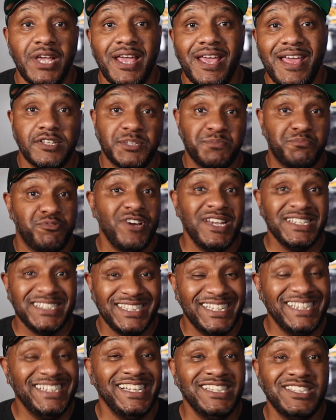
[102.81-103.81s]

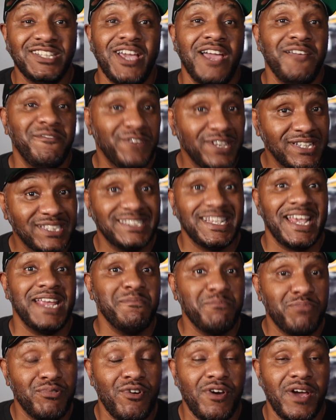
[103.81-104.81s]
Surprisingly, these are going for the same
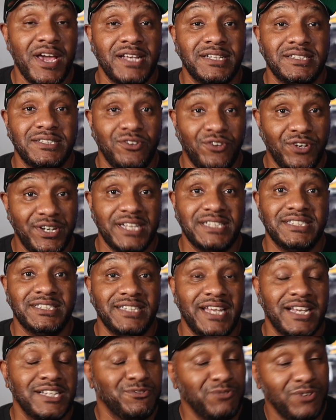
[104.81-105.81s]
price on
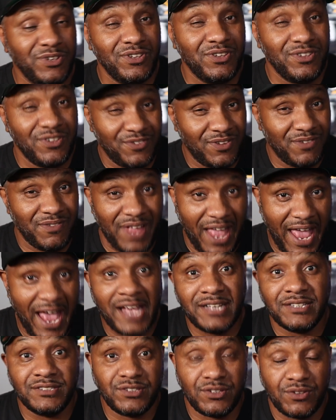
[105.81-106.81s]
S&S
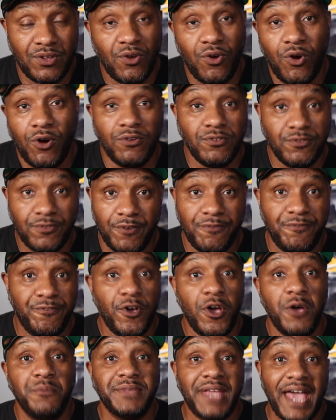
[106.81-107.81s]
as on
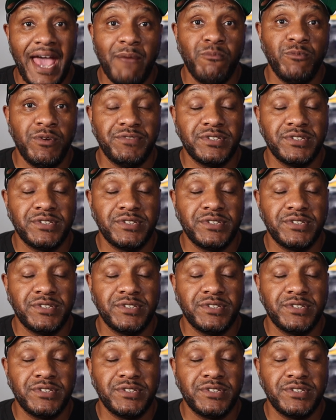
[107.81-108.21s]
confirmed and with